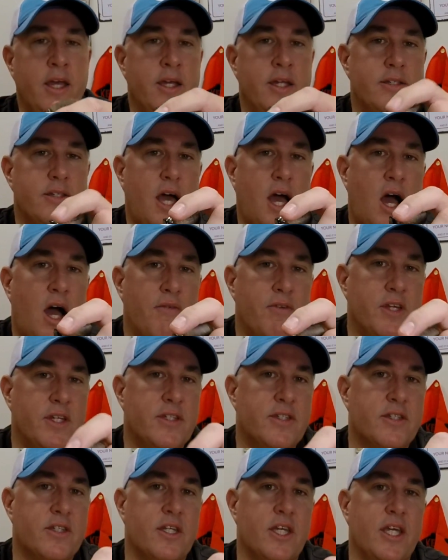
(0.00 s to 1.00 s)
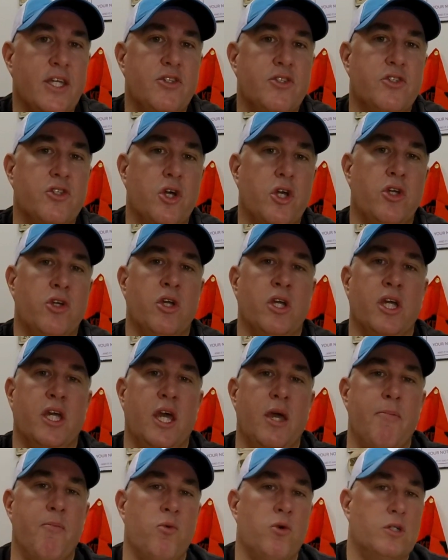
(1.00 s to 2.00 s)
it's obviously so you can
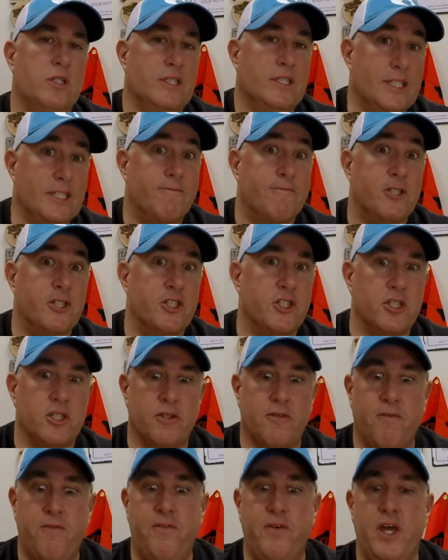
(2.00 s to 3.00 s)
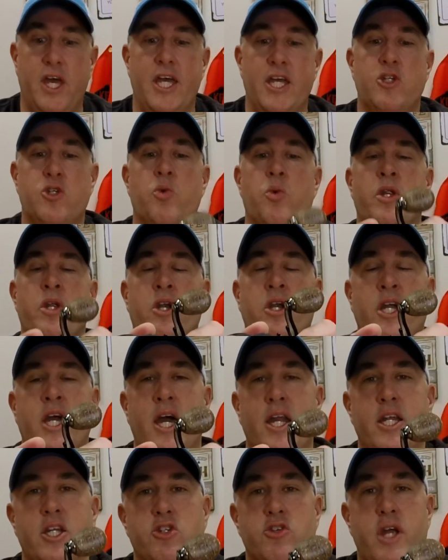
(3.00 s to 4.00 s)
get more leverage on the fish when you're
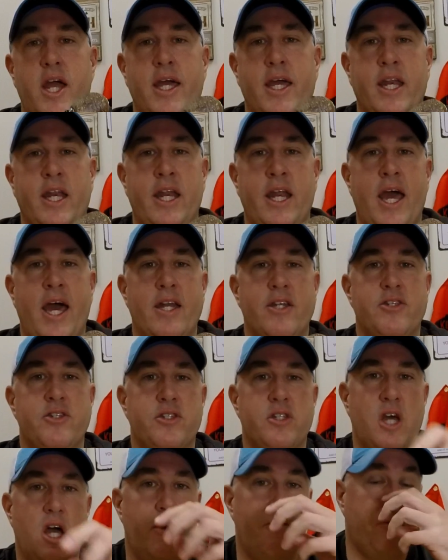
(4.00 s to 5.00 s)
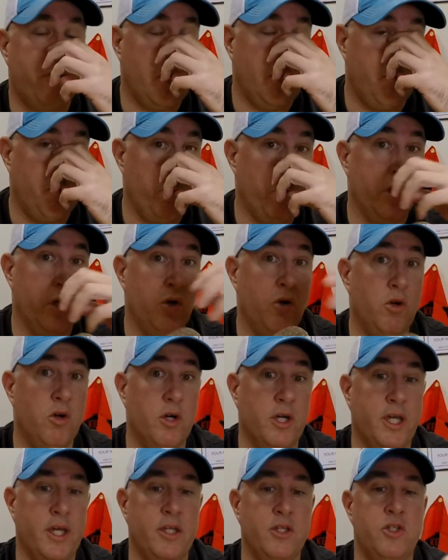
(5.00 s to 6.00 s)
kind of dragging it out of stuff, or even when you
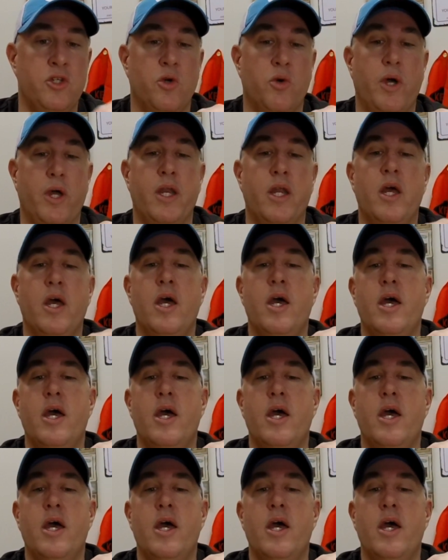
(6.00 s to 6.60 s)
hook into it.